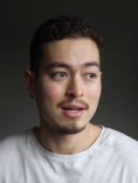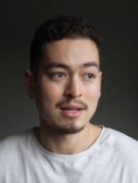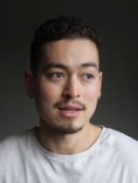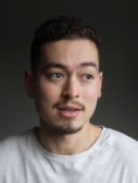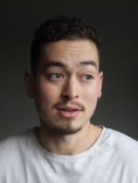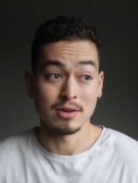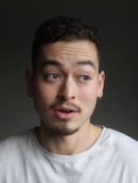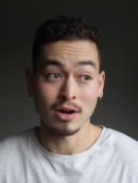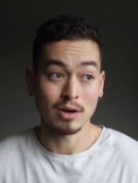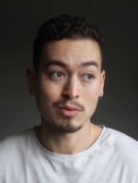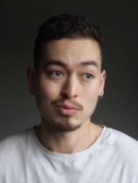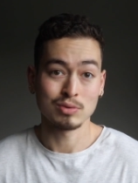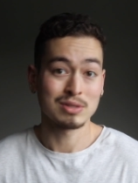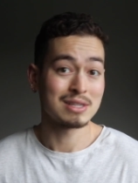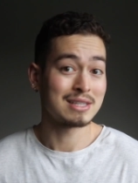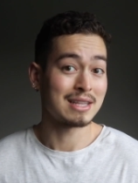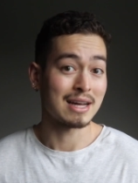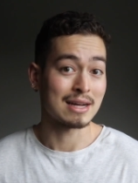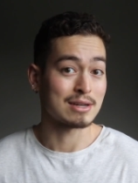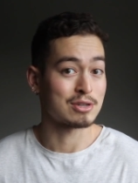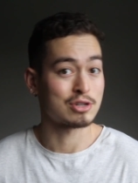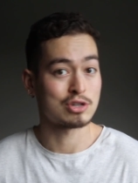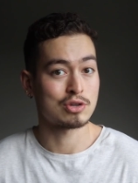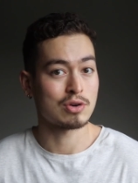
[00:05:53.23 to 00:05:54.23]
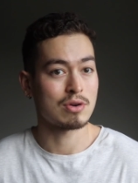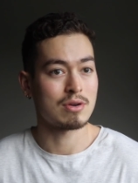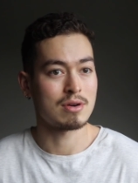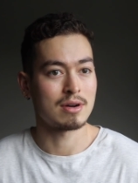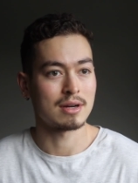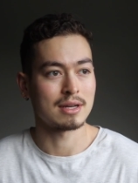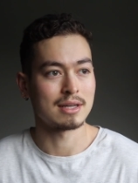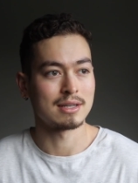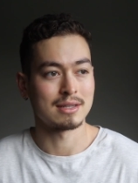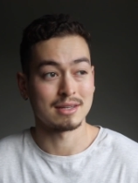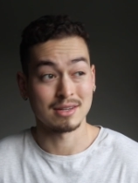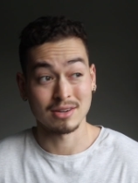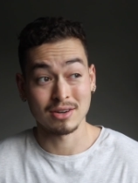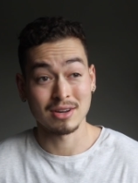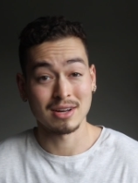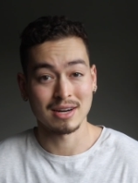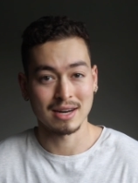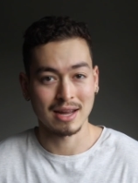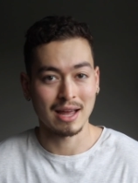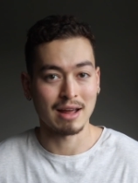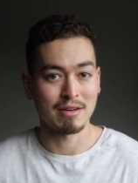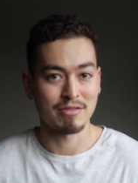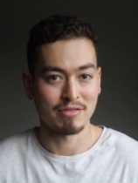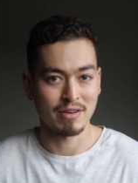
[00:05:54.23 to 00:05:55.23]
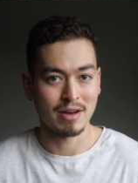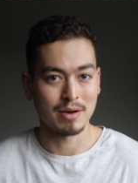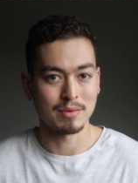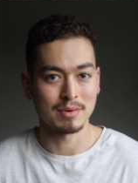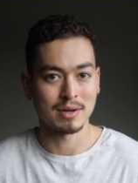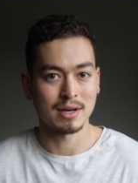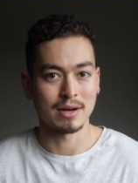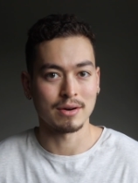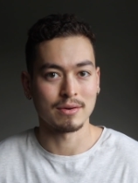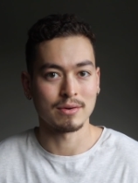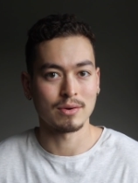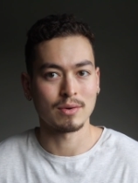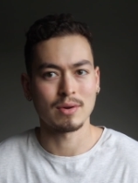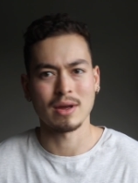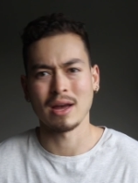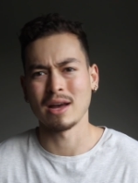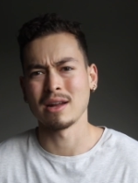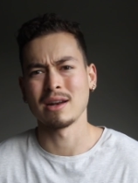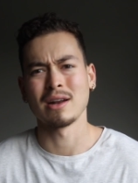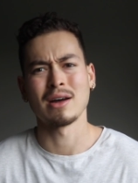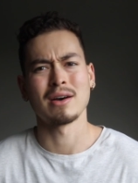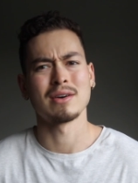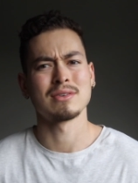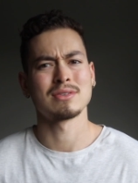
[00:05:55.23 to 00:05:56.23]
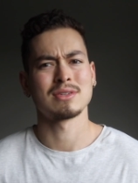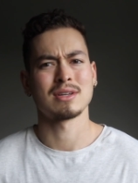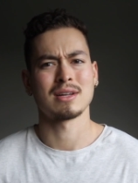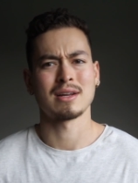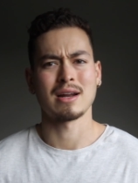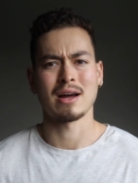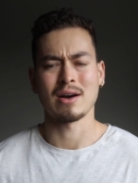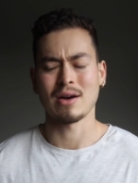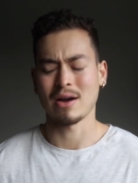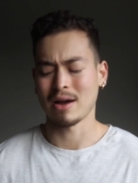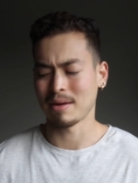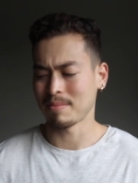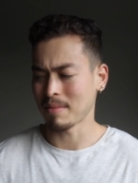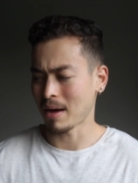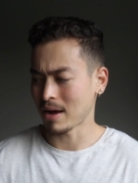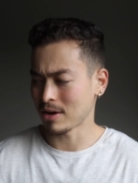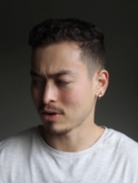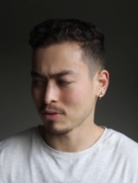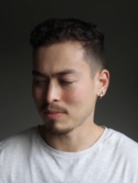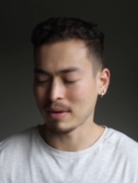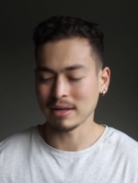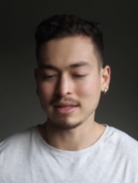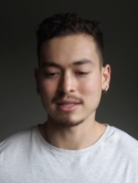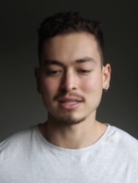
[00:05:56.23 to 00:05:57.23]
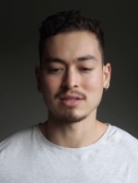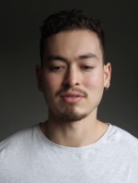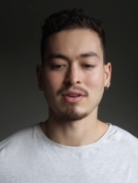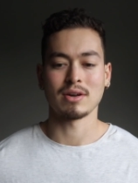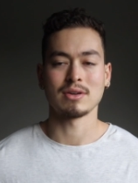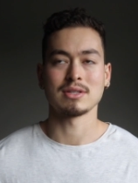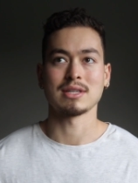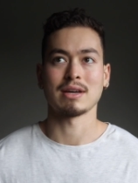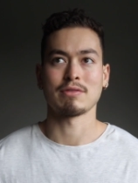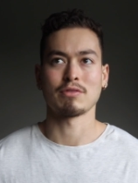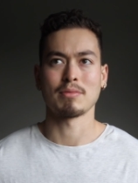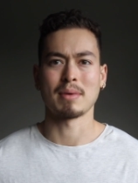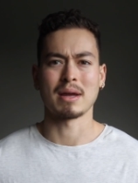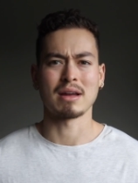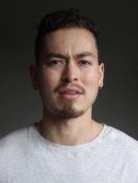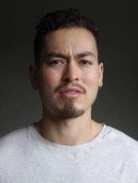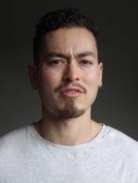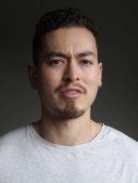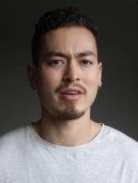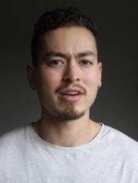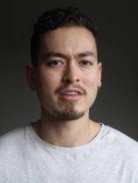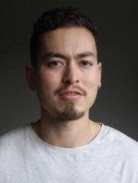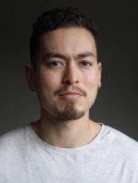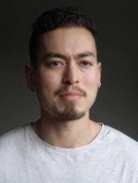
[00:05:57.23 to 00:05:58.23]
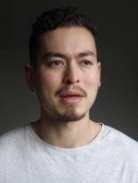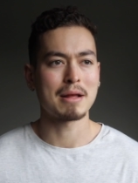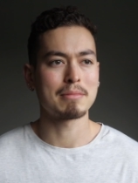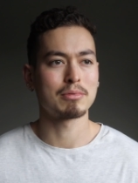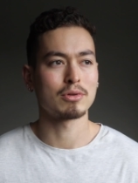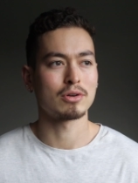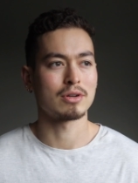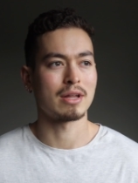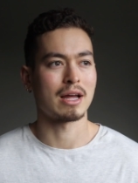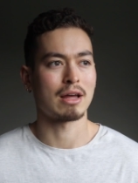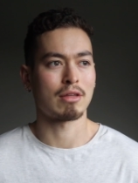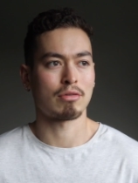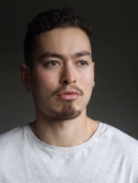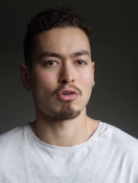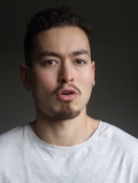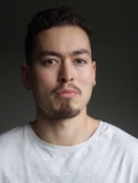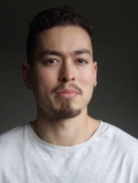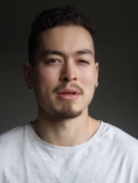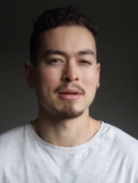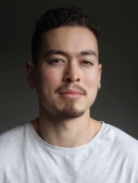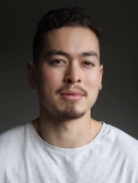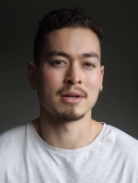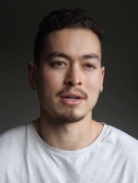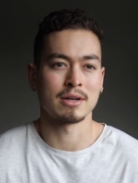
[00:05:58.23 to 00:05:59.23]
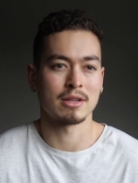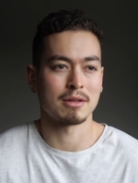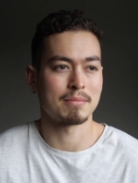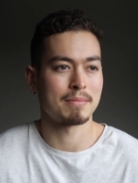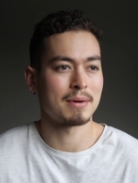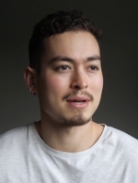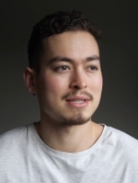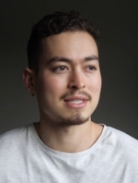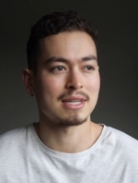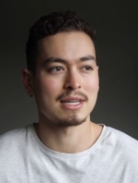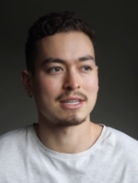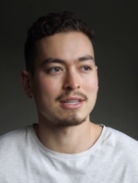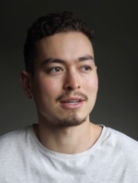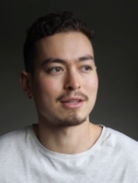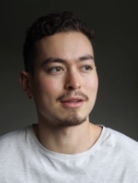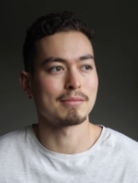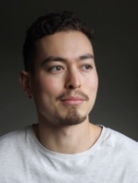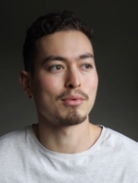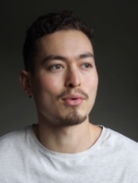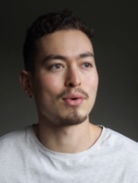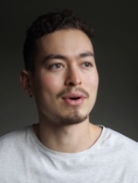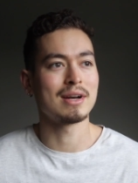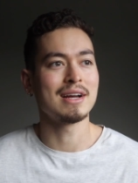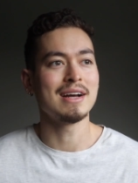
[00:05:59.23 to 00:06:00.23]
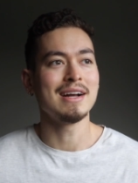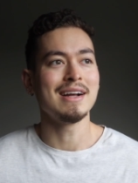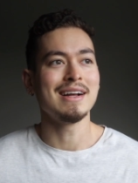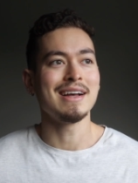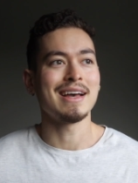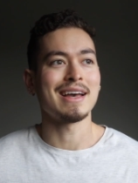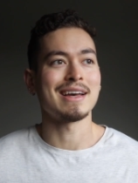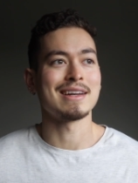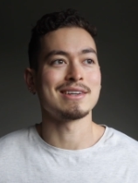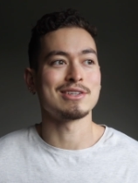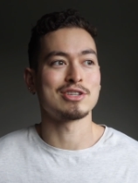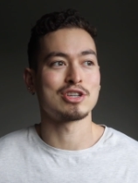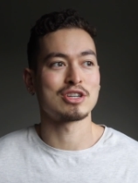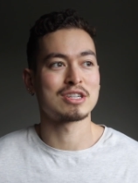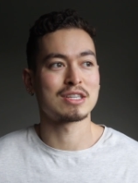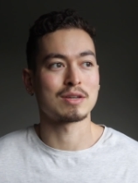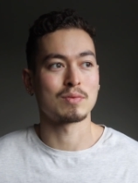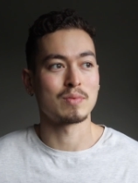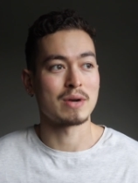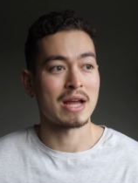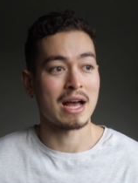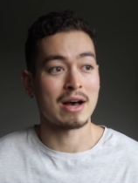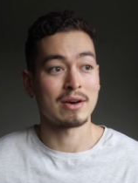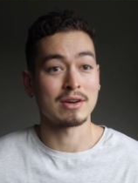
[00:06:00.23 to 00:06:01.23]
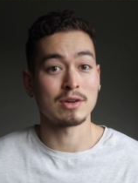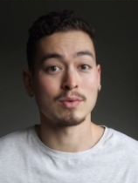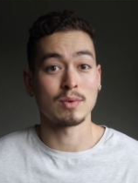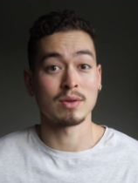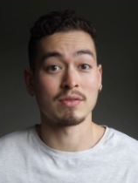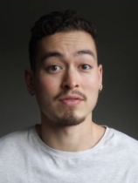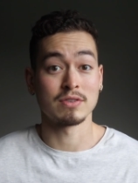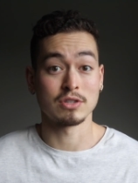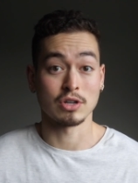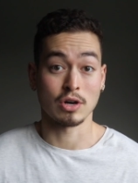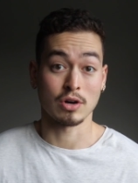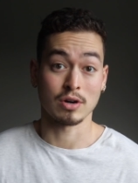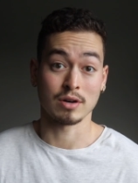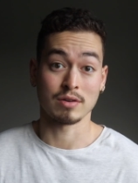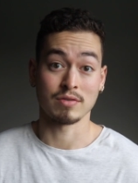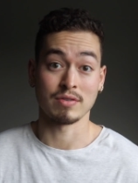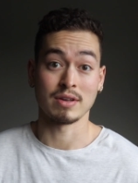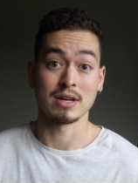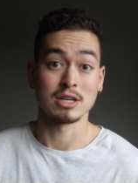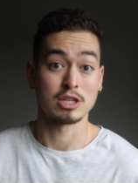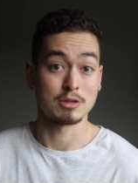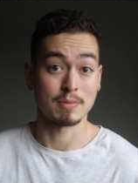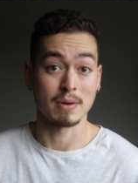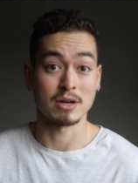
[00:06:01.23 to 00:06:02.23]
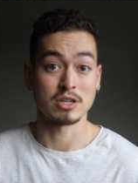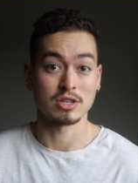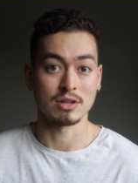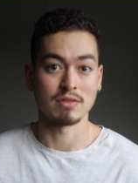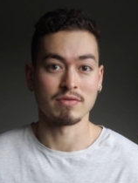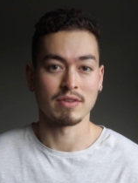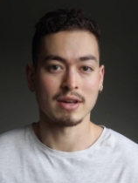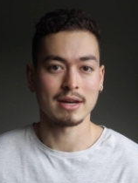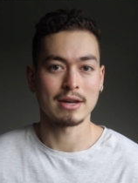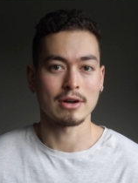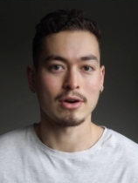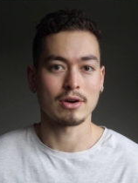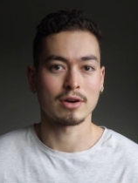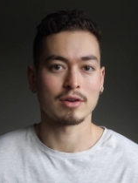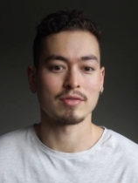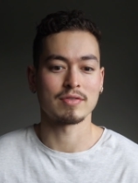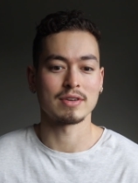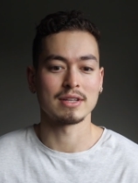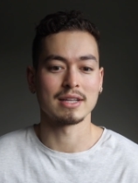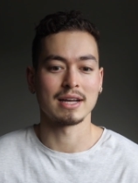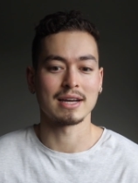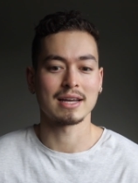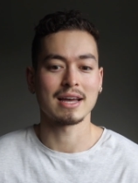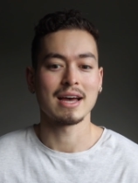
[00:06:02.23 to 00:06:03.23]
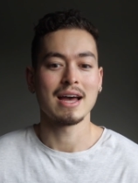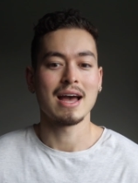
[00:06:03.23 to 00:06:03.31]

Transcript: you're not really that strong and you're going to get found out. Okay. I'm I i do not make this video to ever make fun of people or like throw people under the bus. That's not the point. It is just the reality with photography and especially videography. Like